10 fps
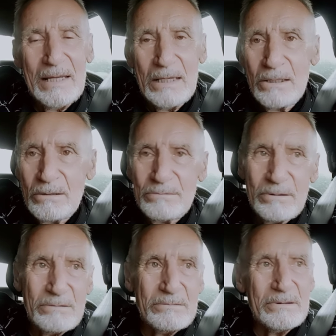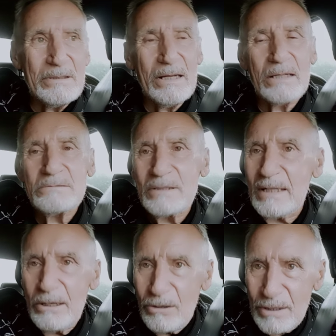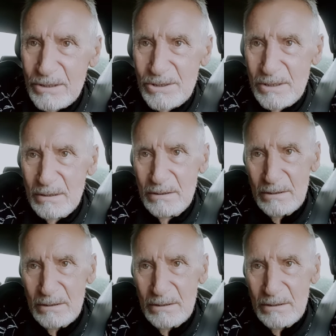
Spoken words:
really honest,